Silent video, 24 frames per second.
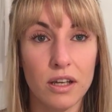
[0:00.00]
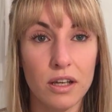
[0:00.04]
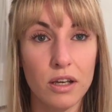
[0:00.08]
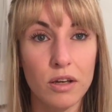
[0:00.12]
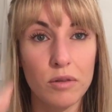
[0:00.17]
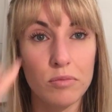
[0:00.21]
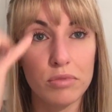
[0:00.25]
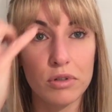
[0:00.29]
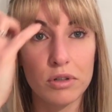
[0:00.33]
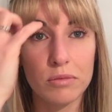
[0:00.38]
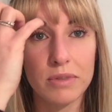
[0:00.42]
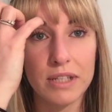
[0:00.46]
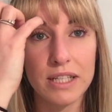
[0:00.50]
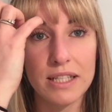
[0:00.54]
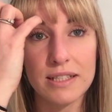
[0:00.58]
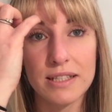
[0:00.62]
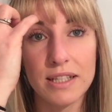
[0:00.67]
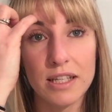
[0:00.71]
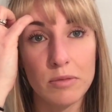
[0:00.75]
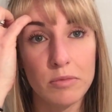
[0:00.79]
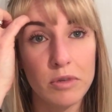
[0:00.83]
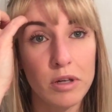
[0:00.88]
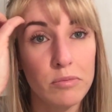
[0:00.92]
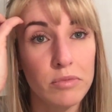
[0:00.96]
You can probably
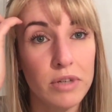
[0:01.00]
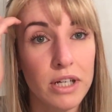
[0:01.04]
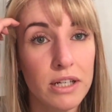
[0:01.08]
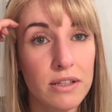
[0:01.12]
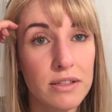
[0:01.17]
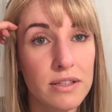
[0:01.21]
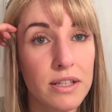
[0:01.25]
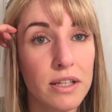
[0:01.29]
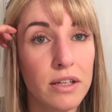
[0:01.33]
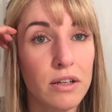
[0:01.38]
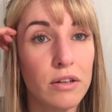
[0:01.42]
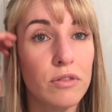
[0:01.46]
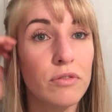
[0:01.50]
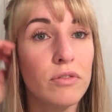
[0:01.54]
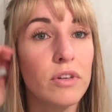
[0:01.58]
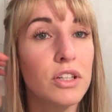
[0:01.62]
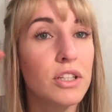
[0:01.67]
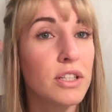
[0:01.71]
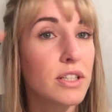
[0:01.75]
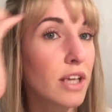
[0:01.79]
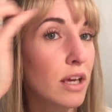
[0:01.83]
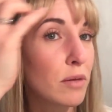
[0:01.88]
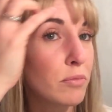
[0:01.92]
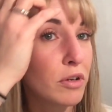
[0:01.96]
see my brows here if I
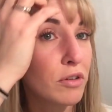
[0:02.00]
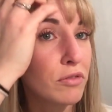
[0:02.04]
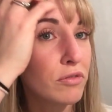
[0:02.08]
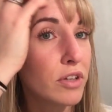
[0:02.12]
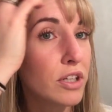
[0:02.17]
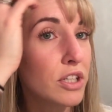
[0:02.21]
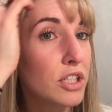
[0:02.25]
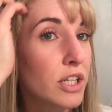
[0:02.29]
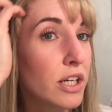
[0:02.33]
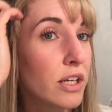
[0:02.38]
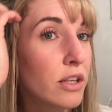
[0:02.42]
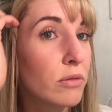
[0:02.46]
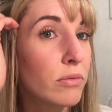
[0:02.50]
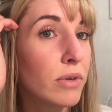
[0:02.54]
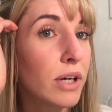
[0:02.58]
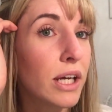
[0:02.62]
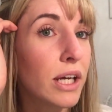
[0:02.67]
just get my fringe out of the